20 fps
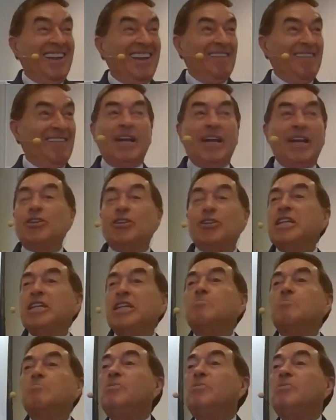because it's
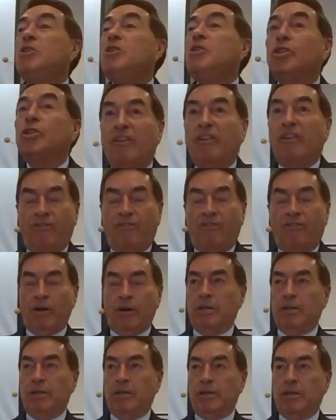beautiful.
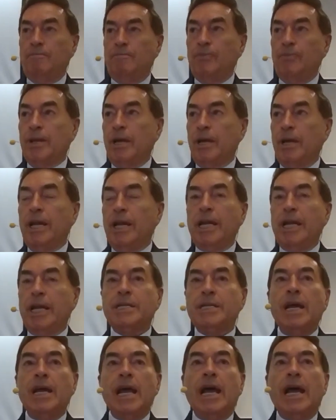It is
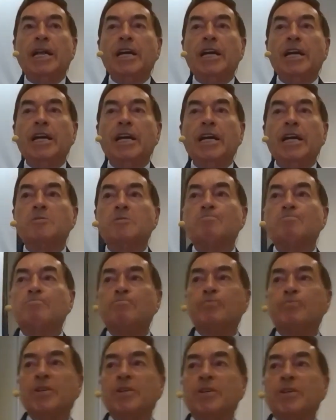an
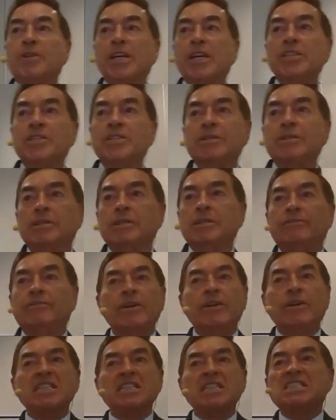expression of
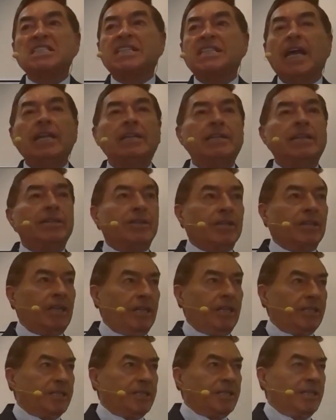
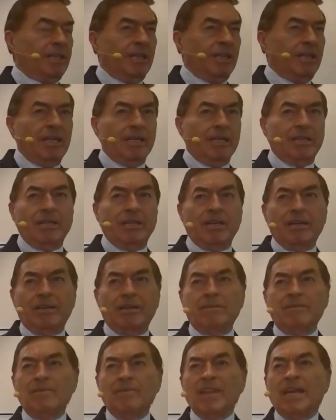tenderness. You know,
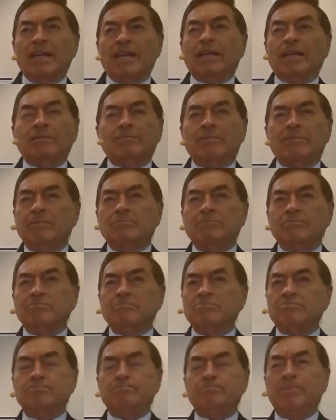
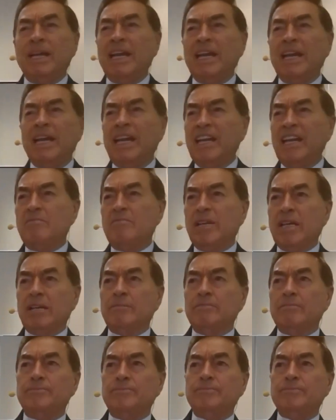believe me,
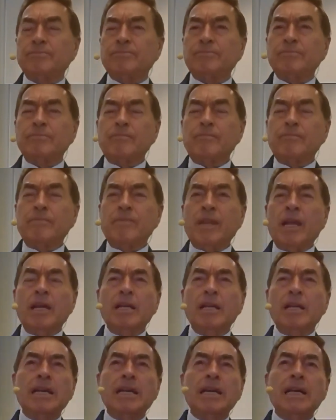
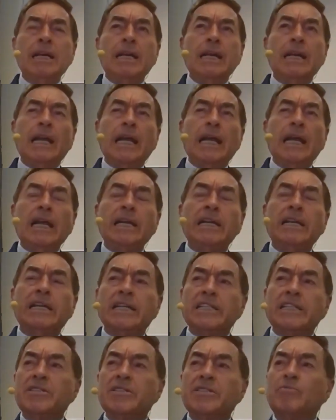
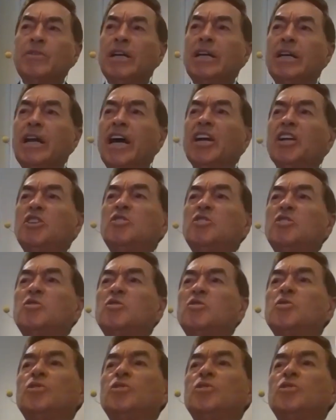ladies would like to